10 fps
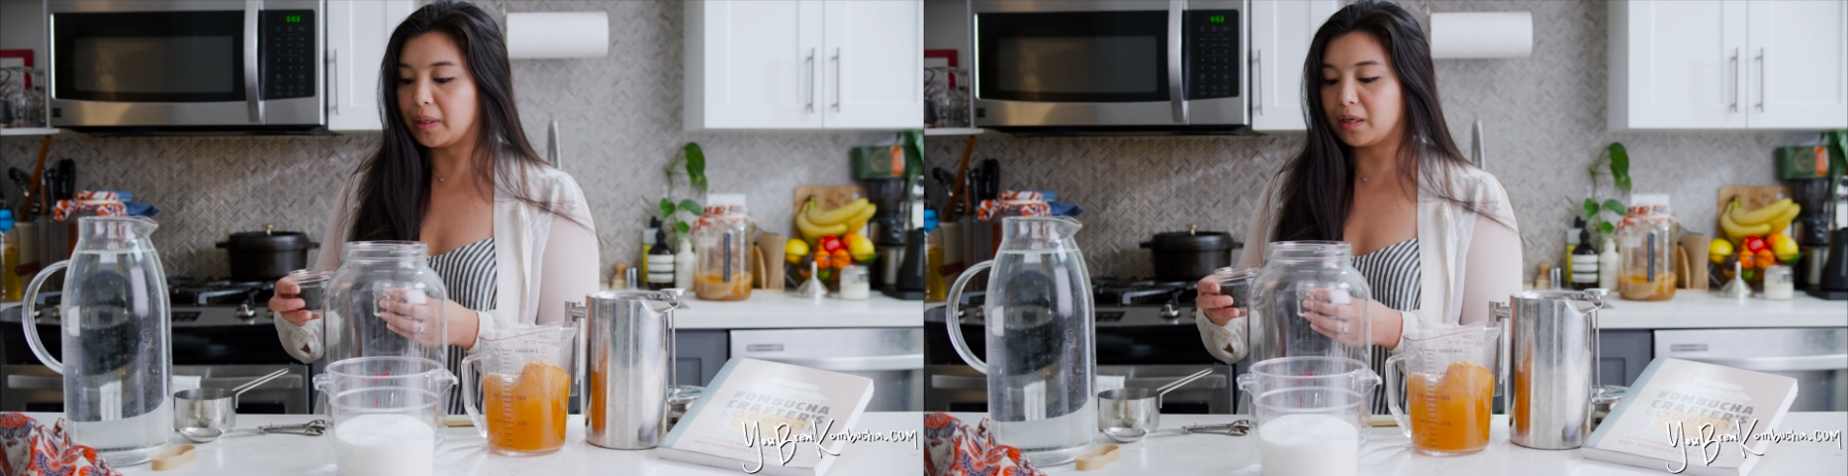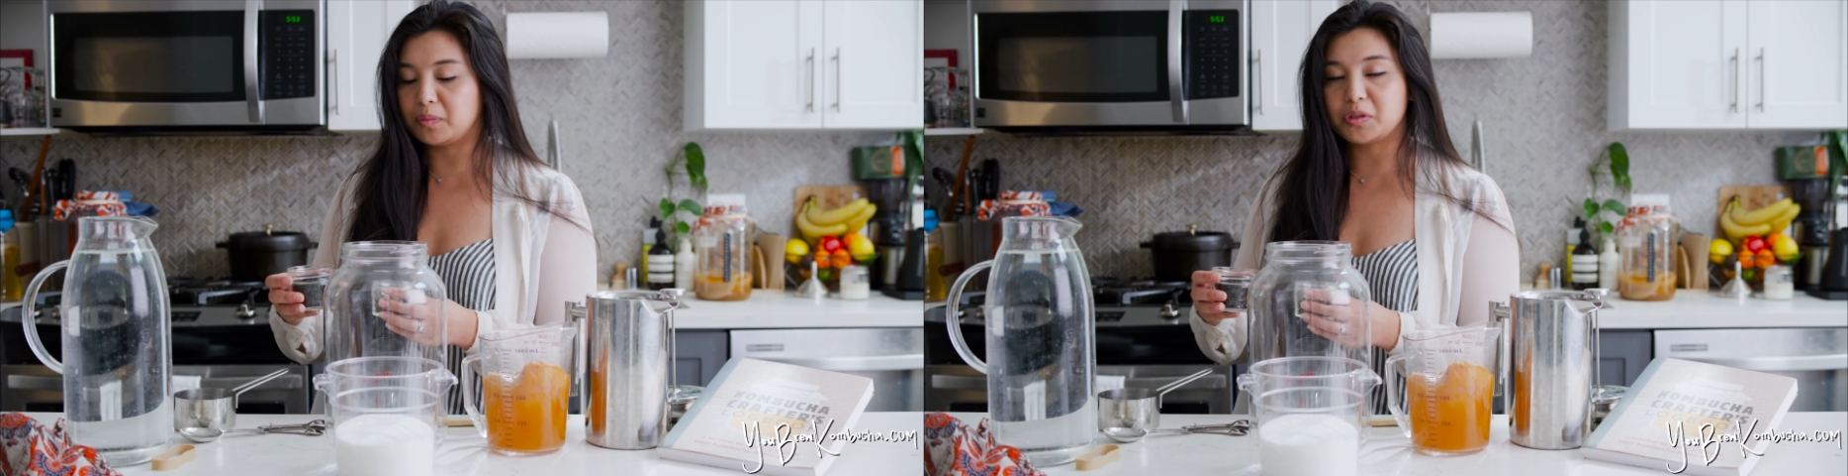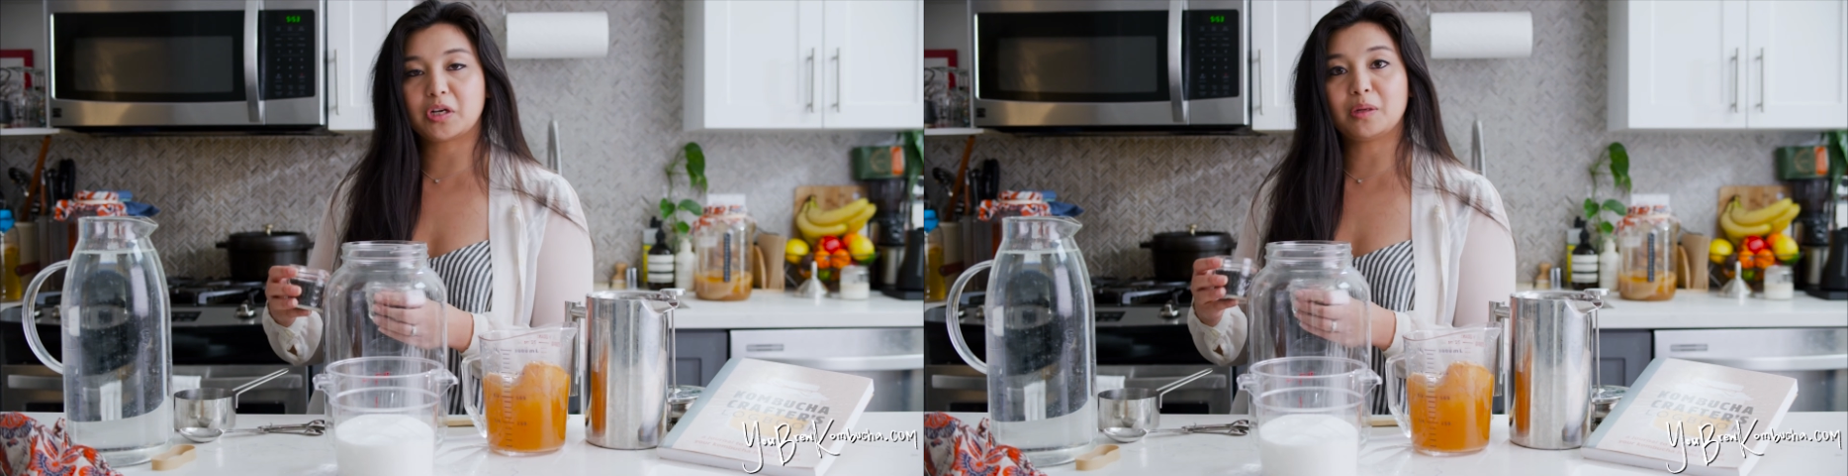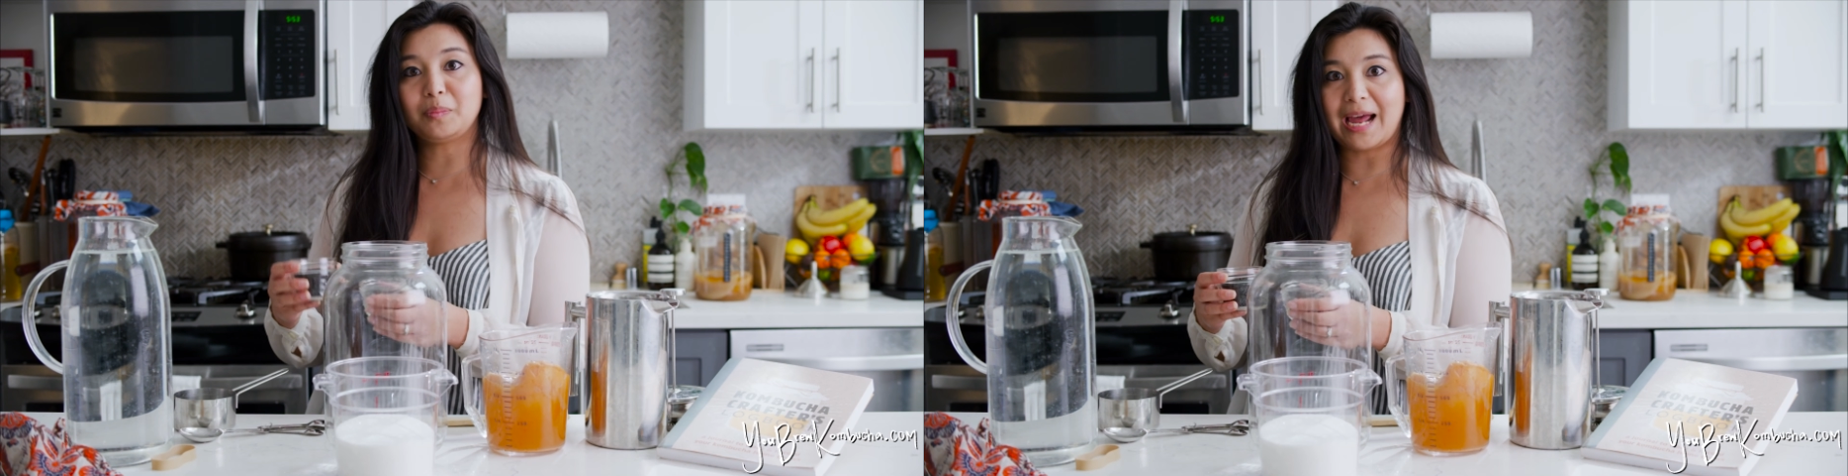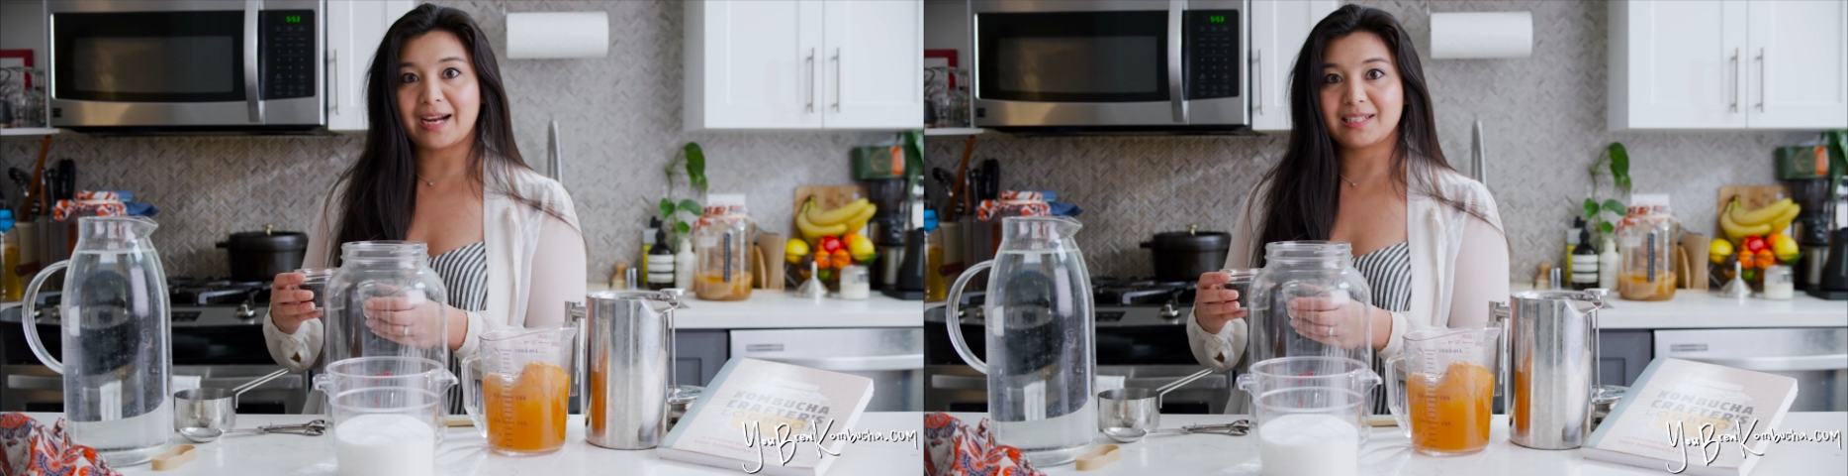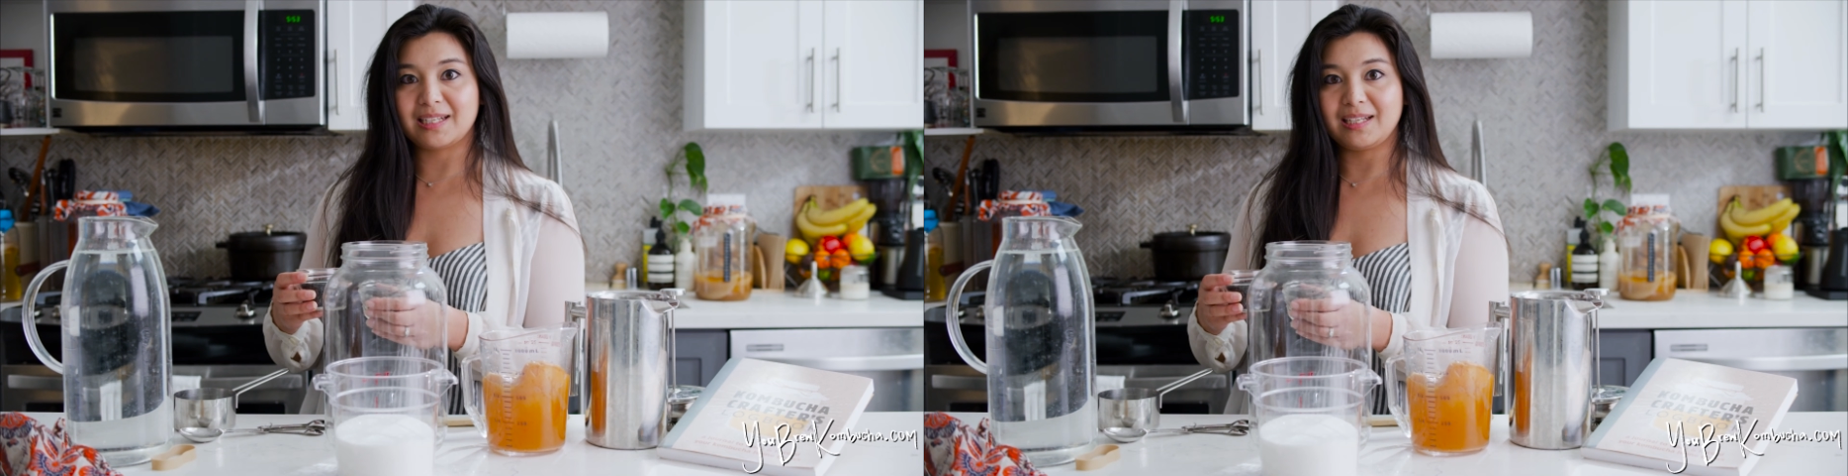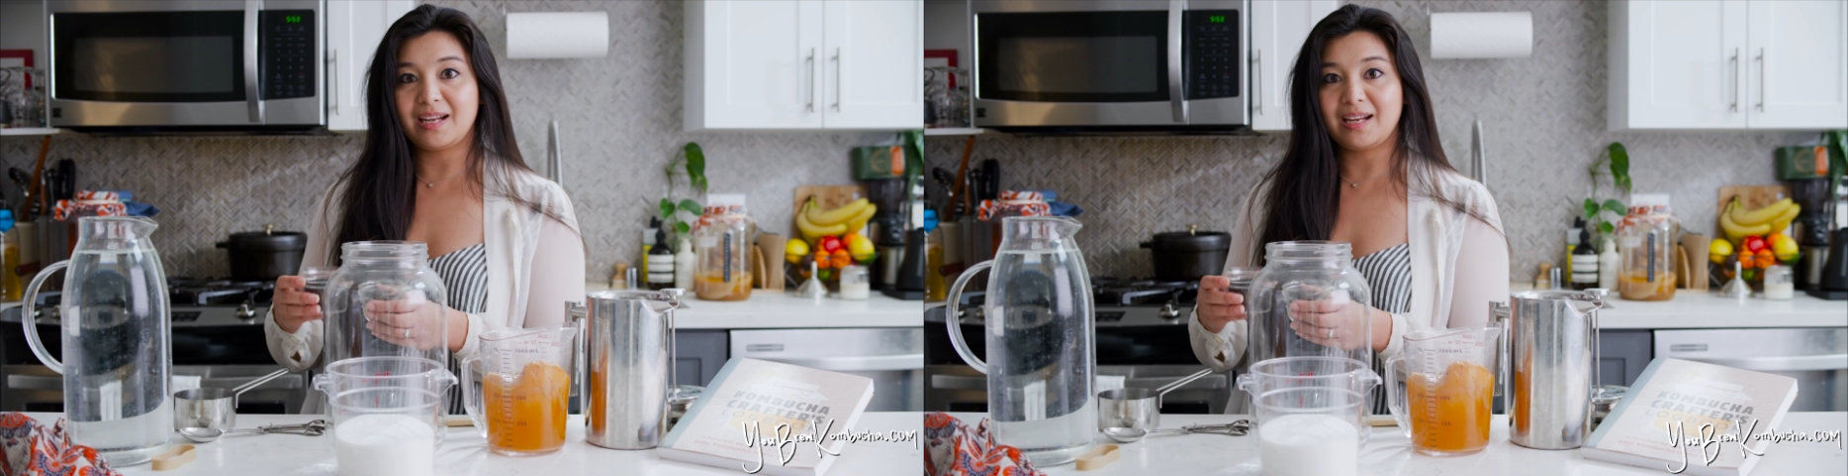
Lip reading: kombucha are black tea,